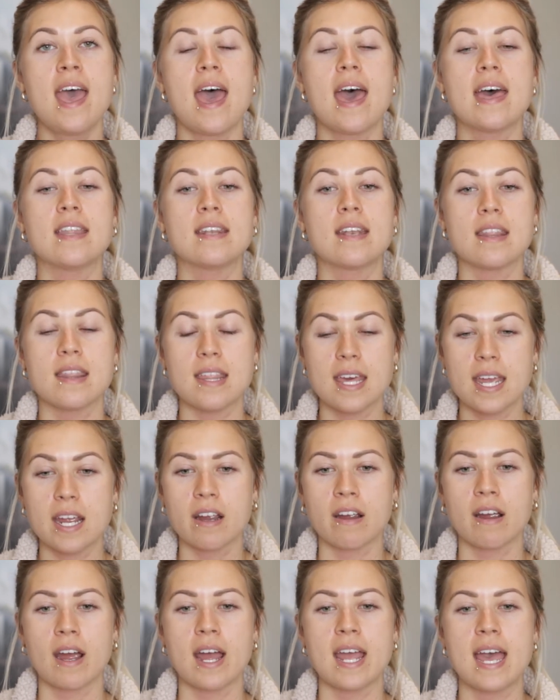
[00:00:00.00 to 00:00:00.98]
And
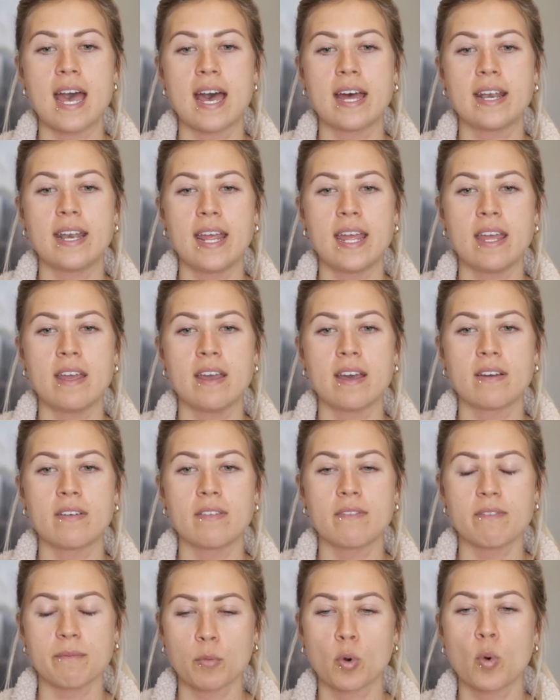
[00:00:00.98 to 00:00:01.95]
there I had a
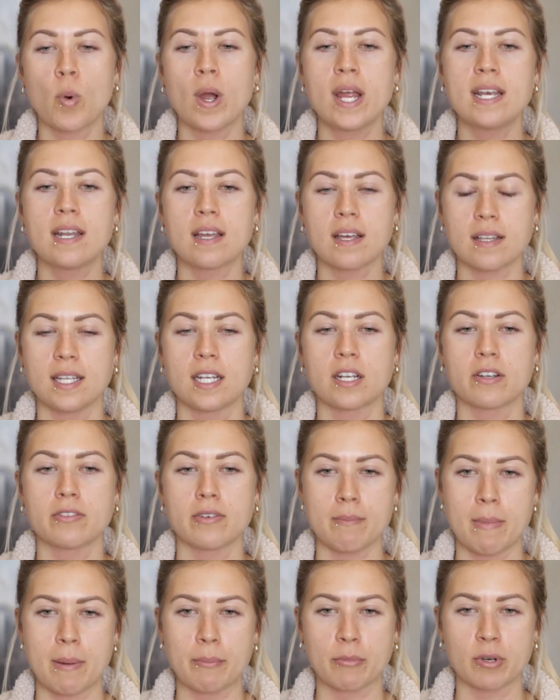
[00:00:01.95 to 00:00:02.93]
quite clear
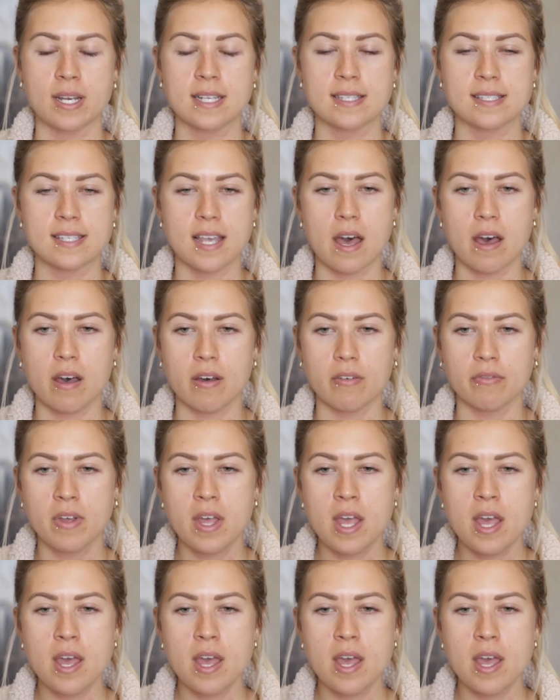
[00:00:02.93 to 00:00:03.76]
remembrance of